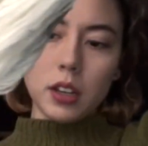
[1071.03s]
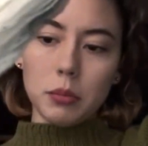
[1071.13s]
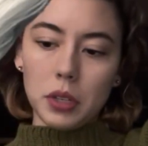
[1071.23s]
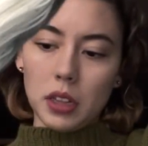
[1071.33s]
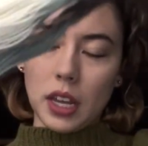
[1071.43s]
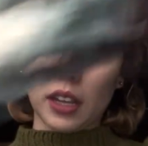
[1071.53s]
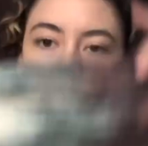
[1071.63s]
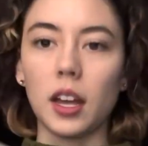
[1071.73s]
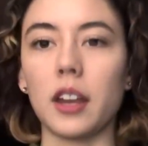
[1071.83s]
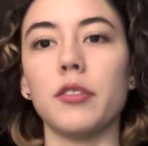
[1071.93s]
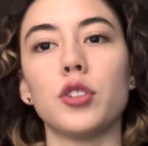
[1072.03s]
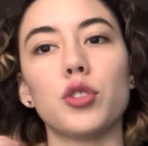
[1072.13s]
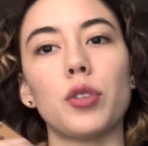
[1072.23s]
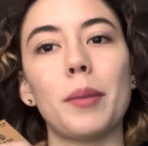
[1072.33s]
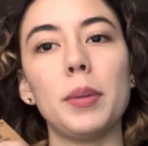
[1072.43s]
be like kind of
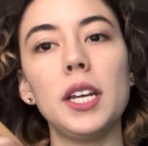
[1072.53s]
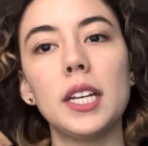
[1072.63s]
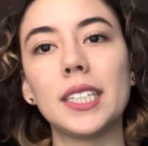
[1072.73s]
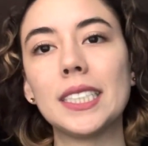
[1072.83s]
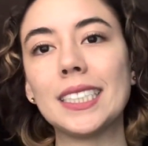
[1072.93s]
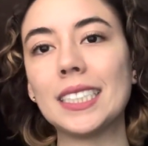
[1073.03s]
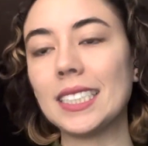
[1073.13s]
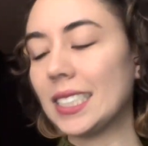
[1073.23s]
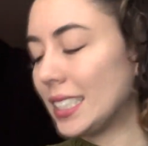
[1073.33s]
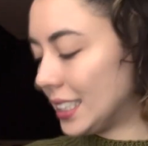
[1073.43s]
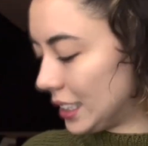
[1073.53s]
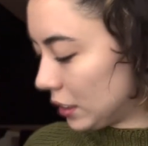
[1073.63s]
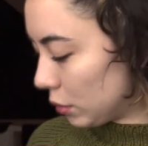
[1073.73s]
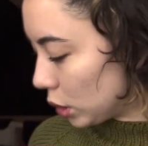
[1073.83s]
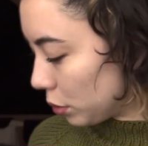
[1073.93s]
stripey,
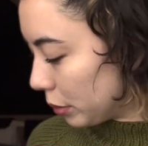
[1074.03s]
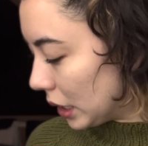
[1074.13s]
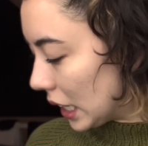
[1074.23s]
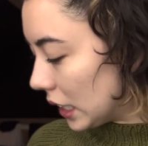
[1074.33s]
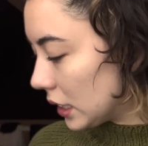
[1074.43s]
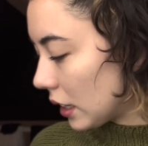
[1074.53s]
which will be nice.